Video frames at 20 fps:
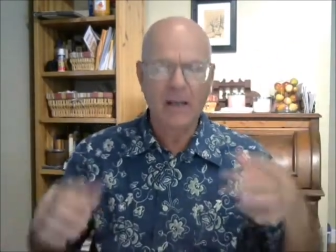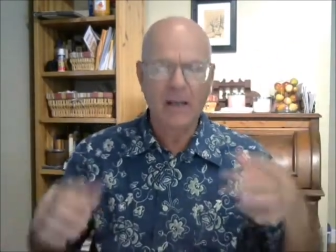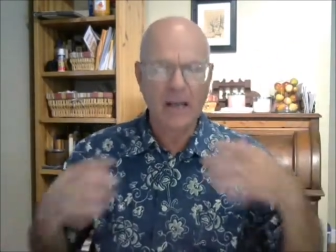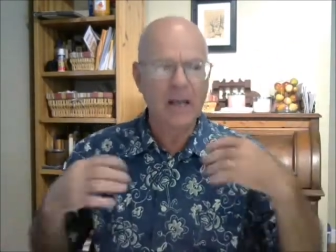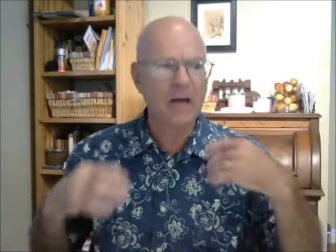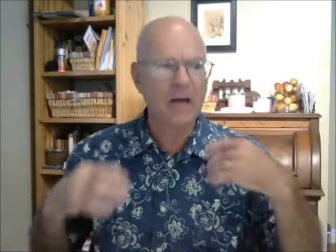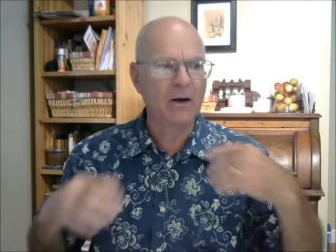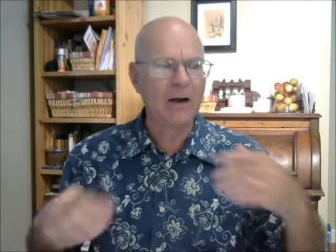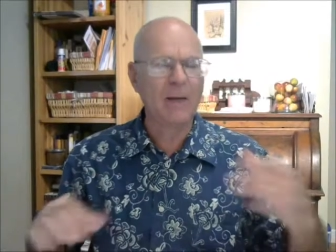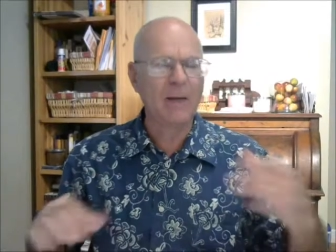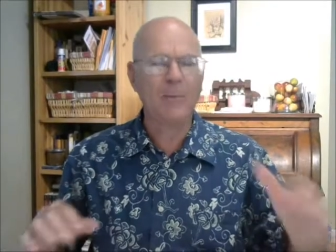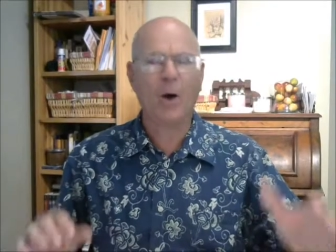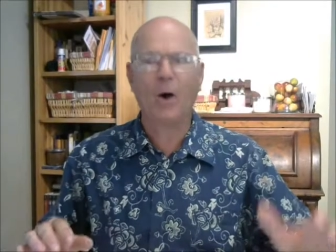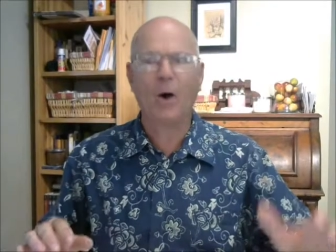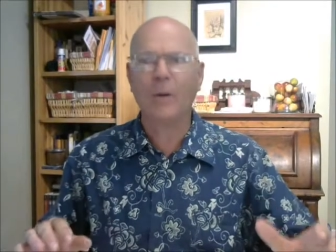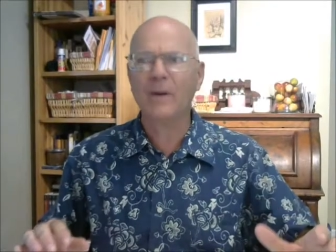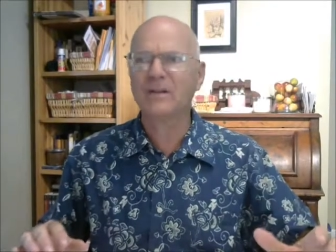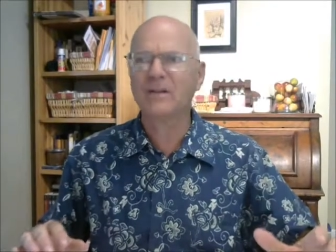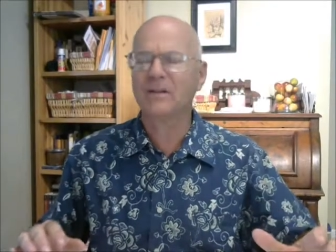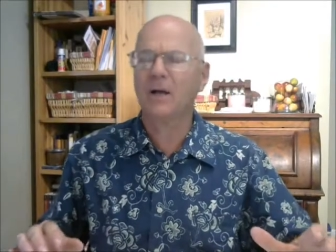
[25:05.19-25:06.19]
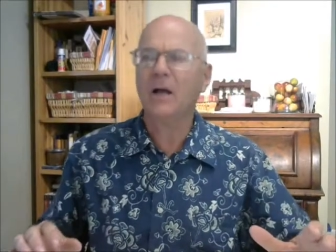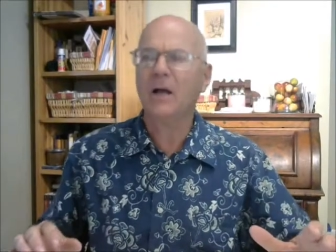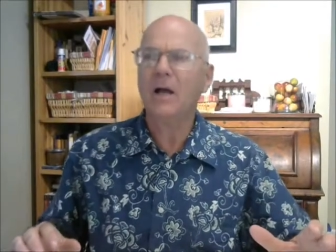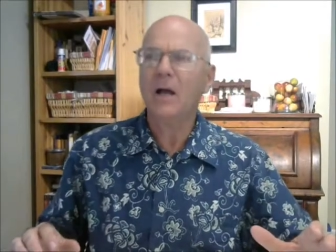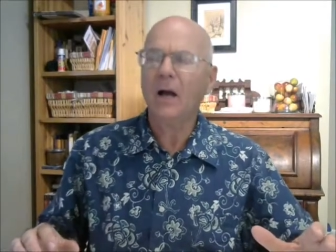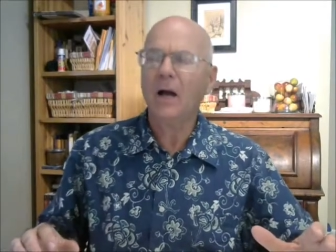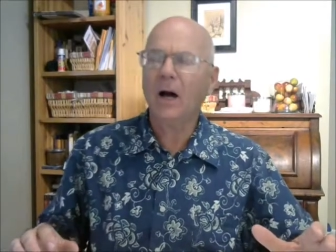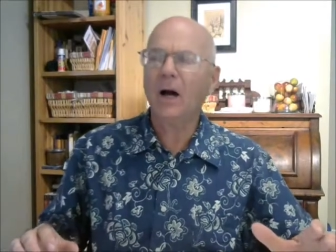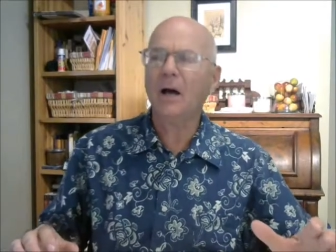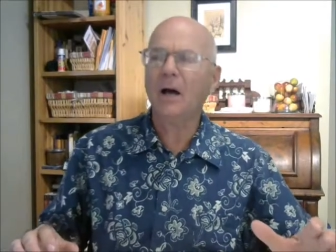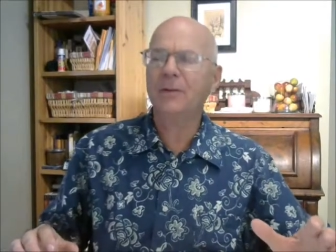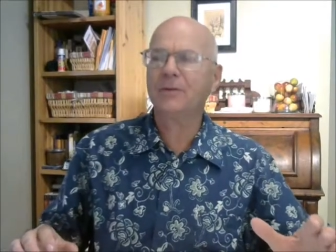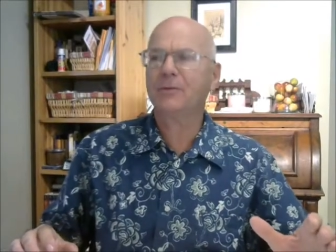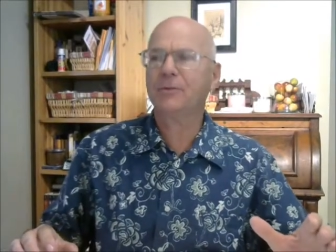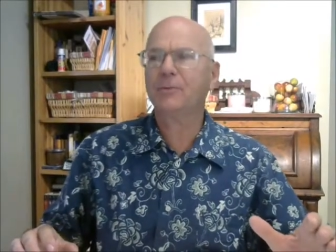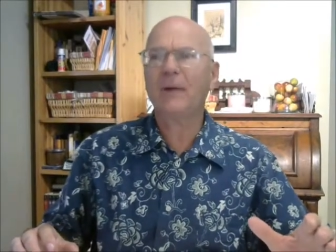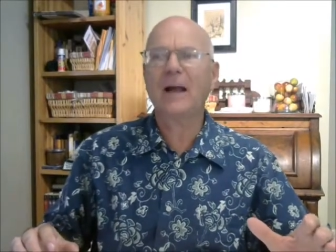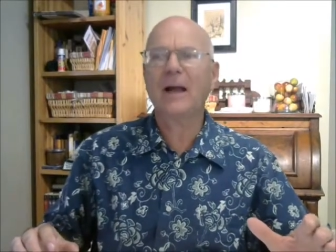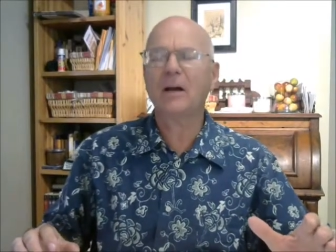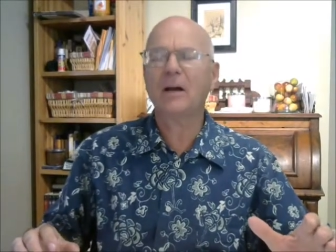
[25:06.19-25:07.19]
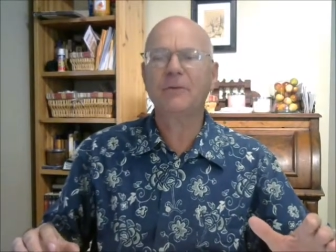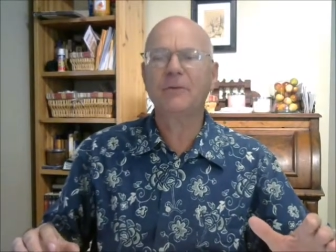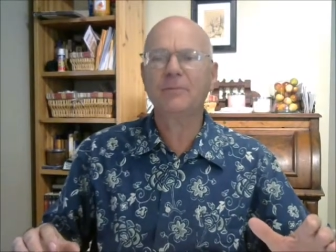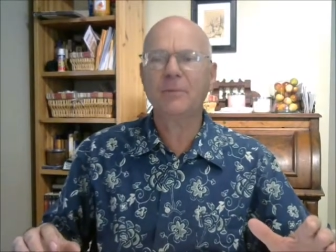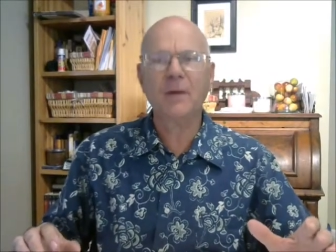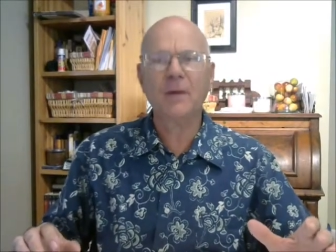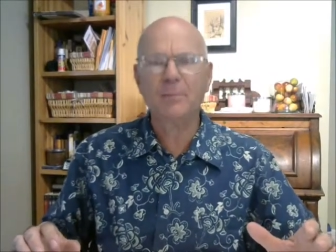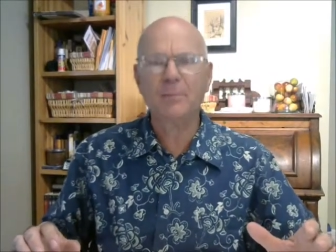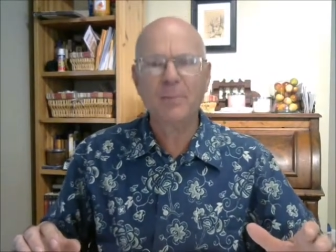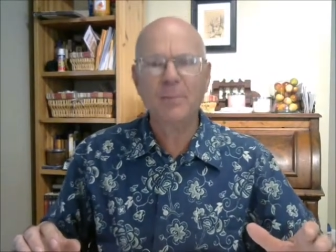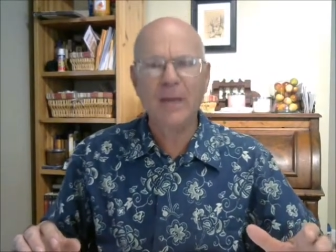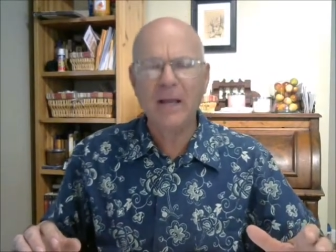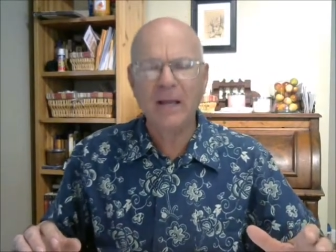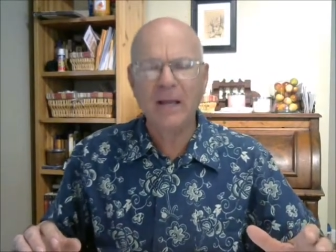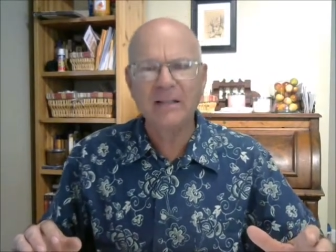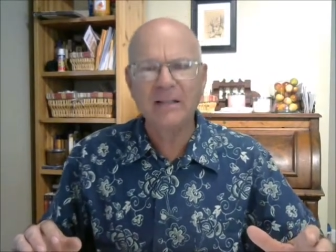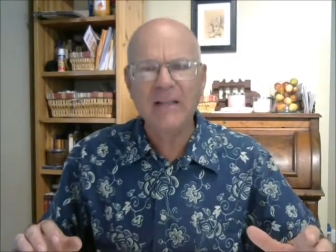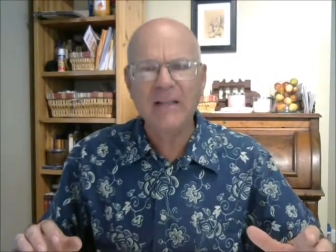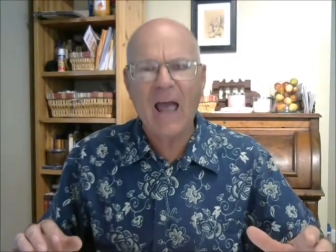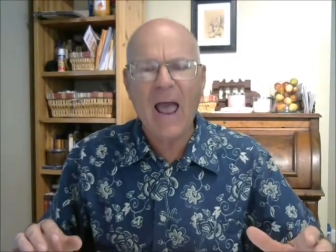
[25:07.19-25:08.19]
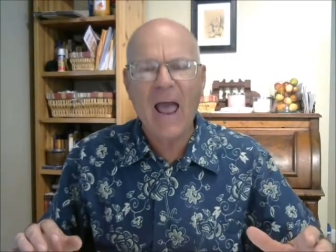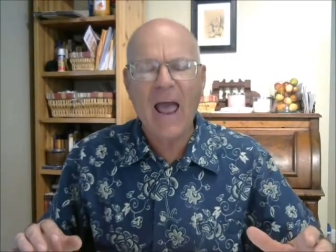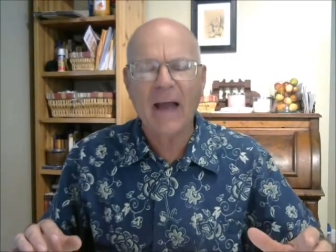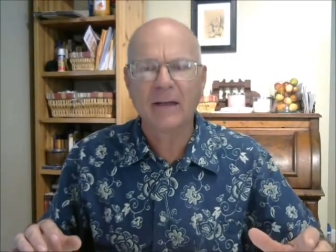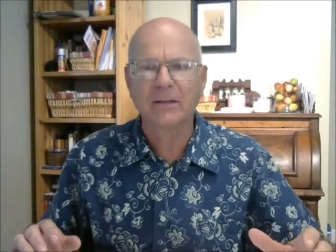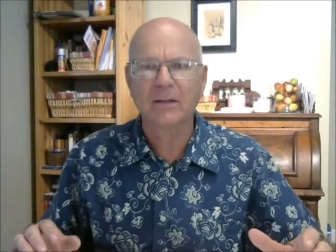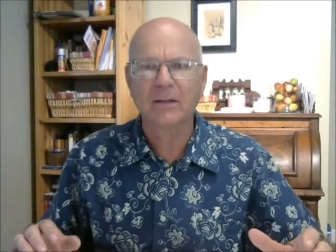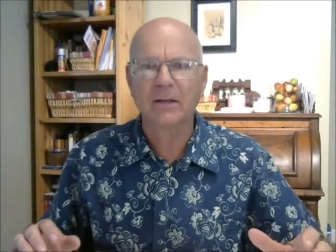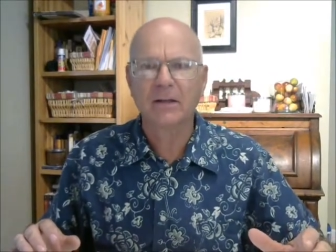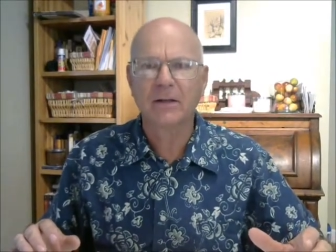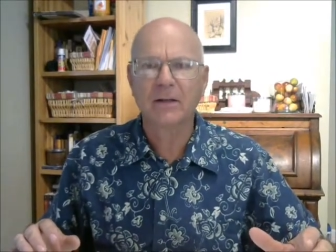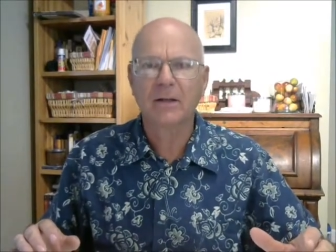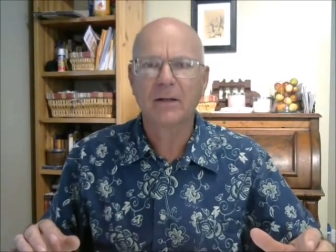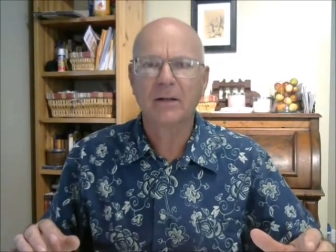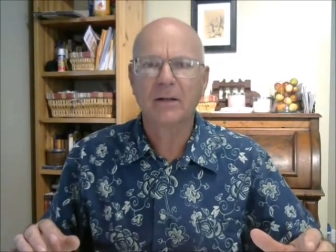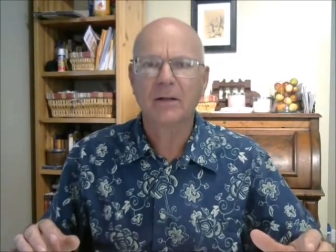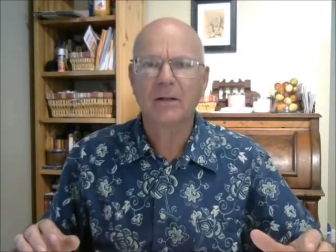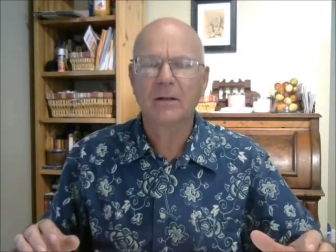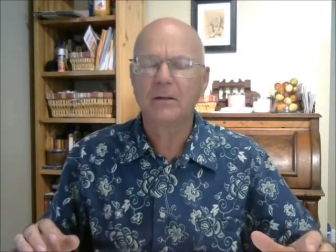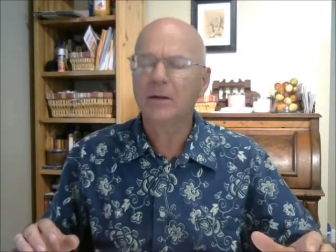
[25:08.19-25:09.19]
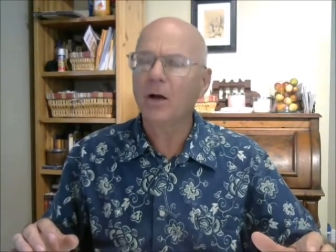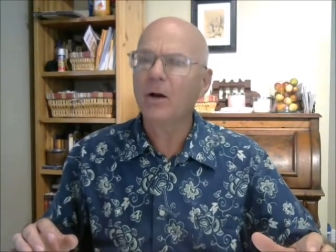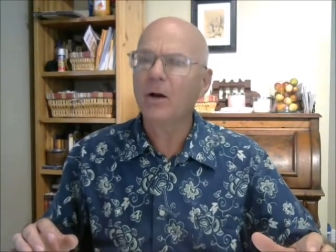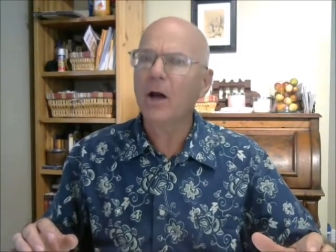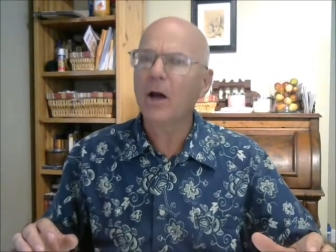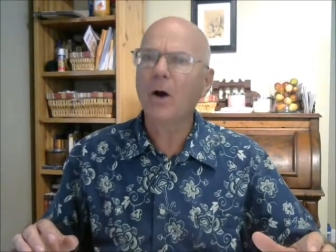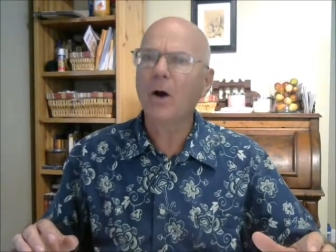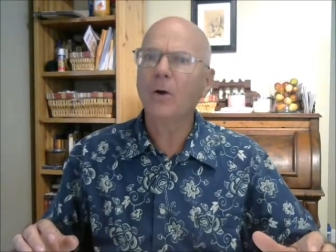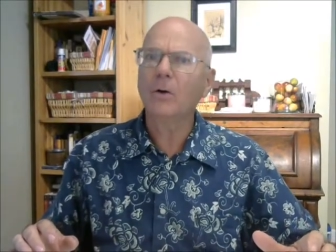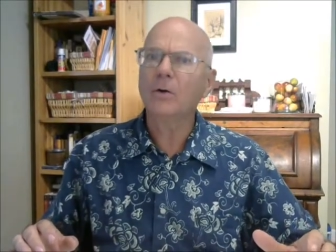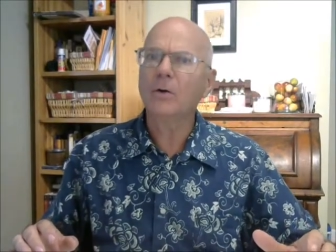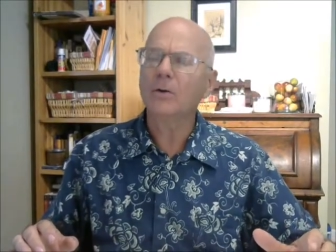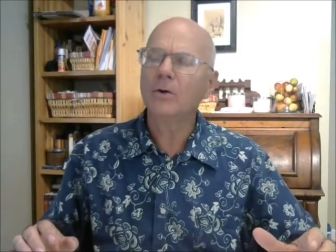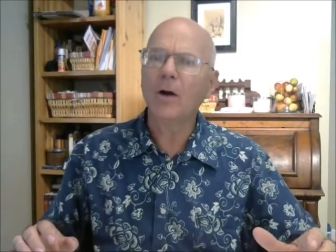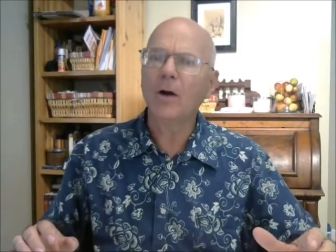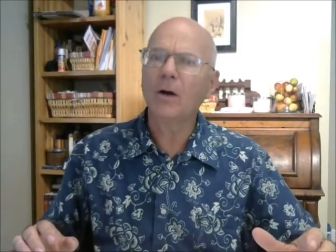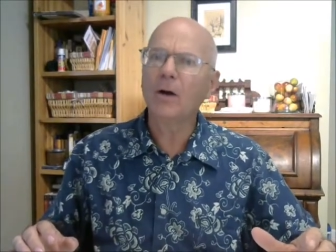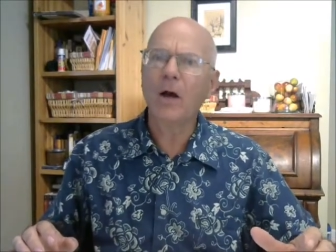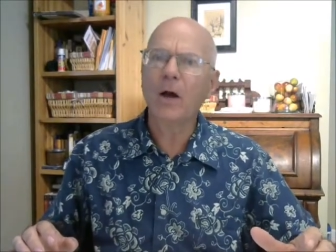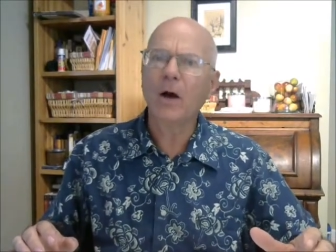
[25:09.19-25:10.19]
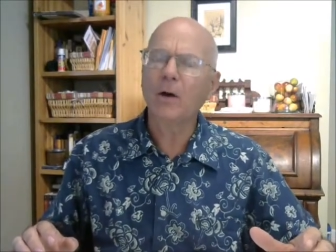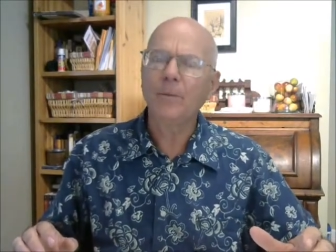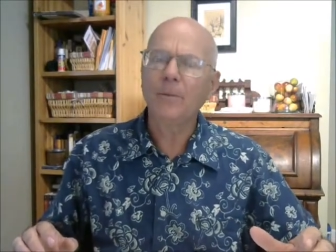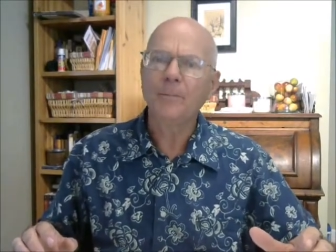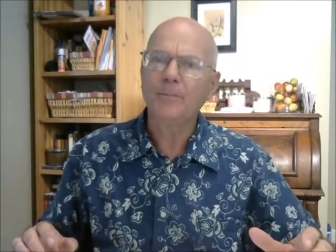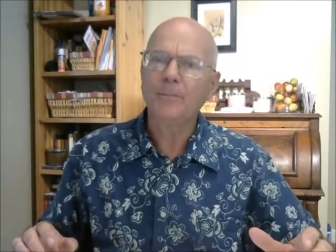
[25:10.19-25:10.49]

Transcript: Here, I'm always a uh, threat of being attacked. No, no, no, no.